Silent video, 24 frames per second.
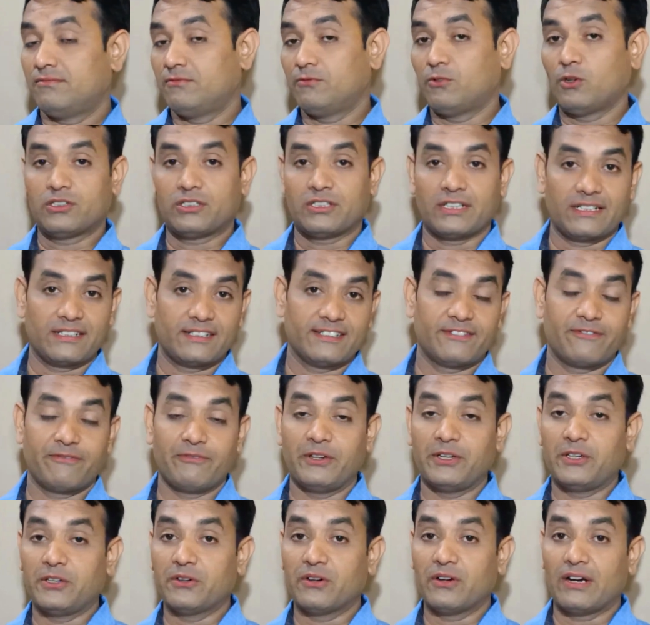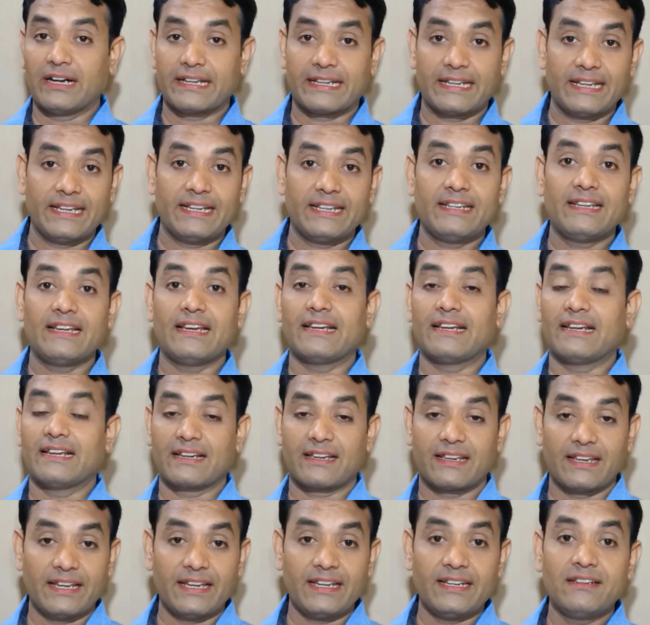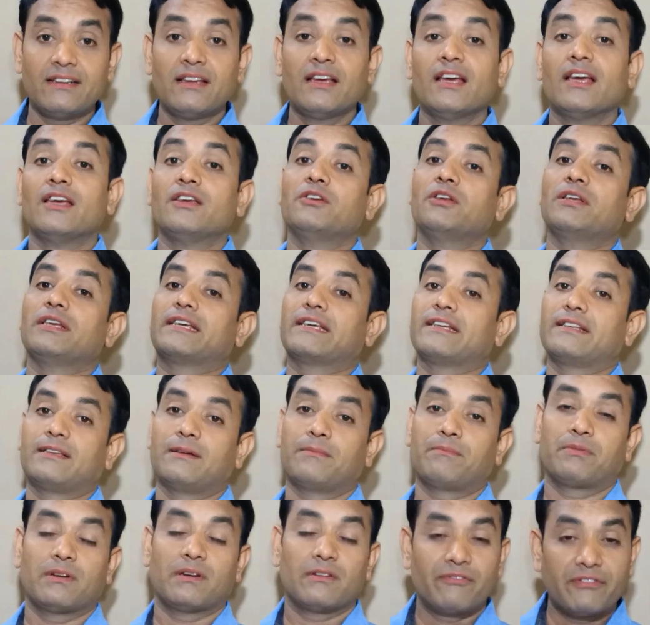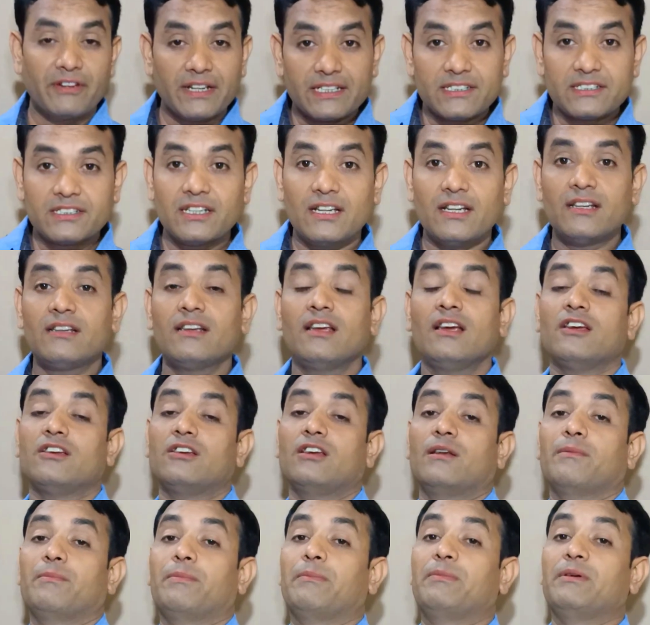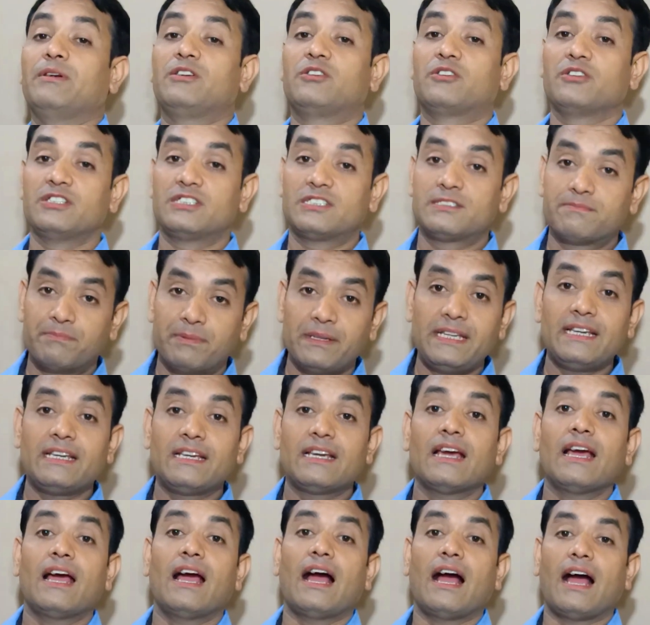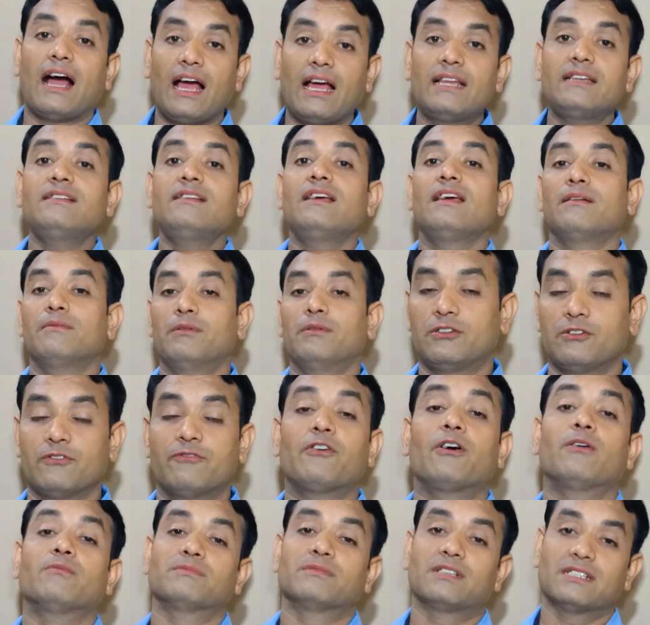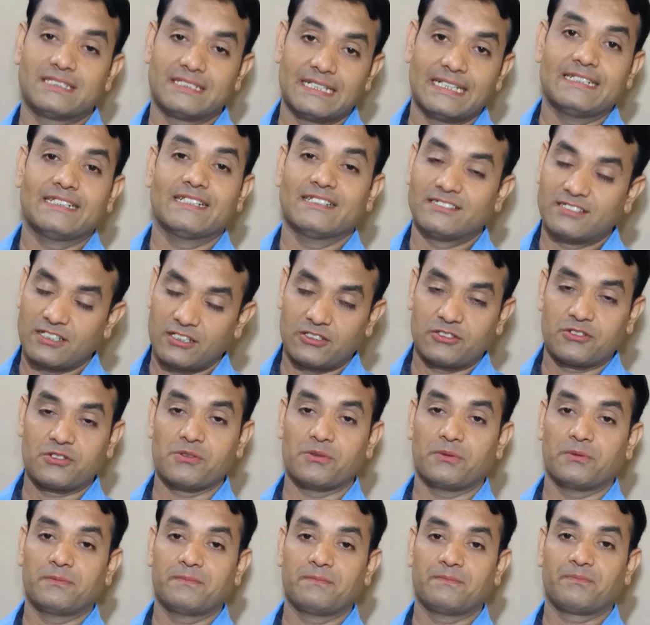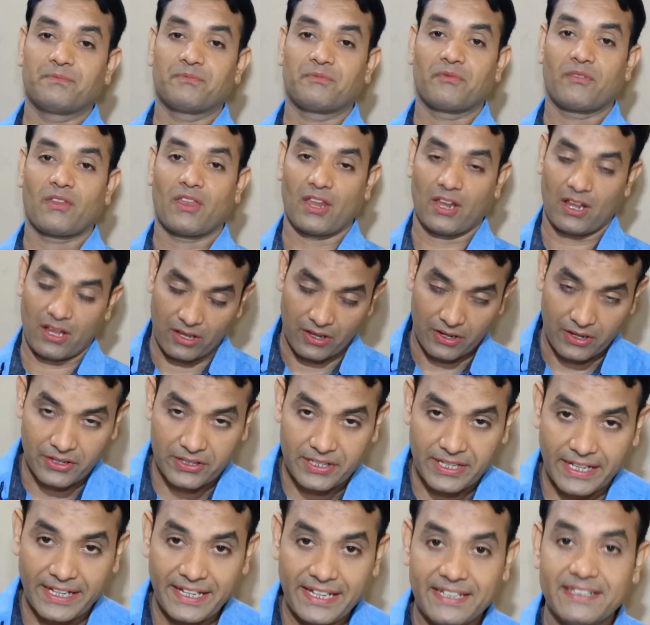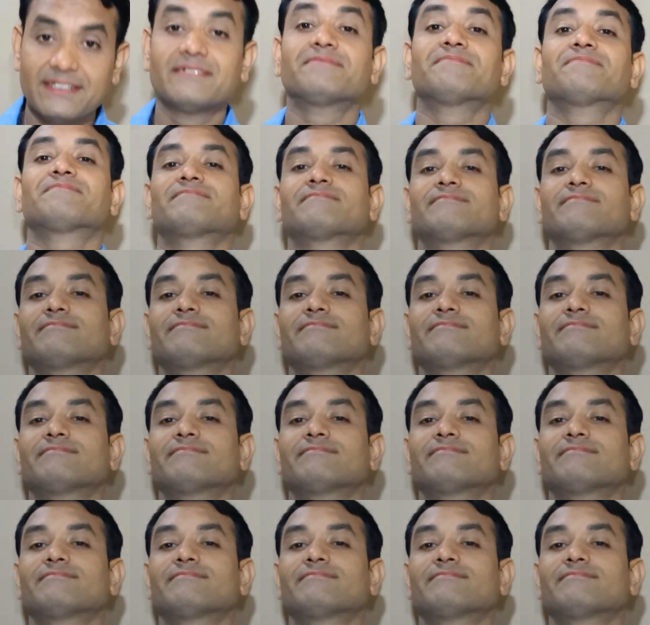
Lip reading: Watching this video again and again, you'll get the perfection, you'll be able to speak and to form the sentences too. Okay?